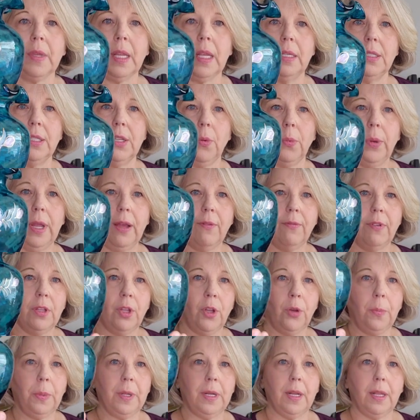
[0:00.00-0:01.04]
So we have a
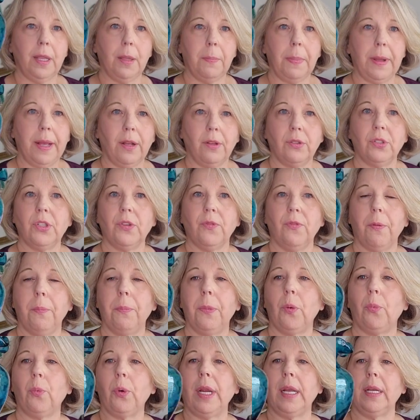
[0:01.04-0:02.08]
little bit of the bounce from
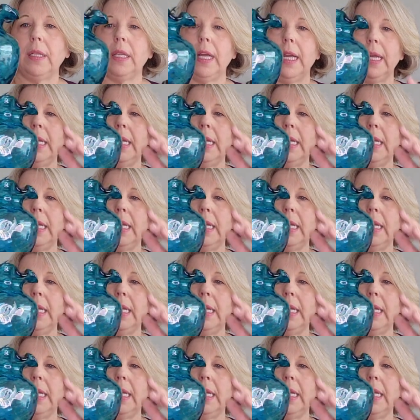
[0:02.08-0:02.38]
the ring light